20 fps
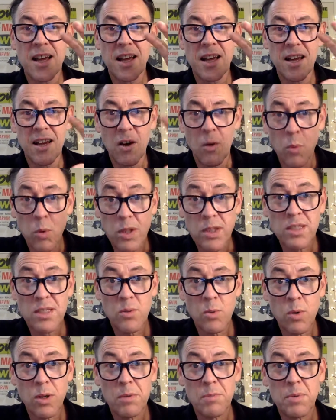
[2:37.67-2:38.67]
a
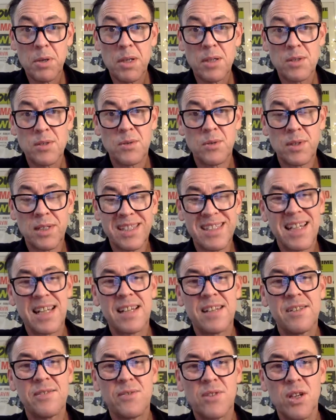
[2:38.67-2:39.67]
one-to-one personal
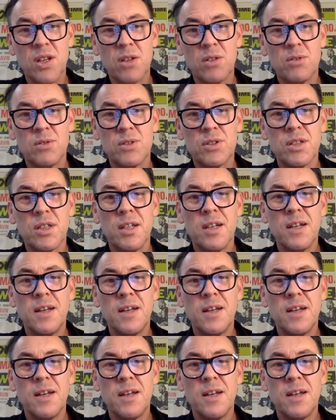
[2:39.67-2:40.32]
executive coach.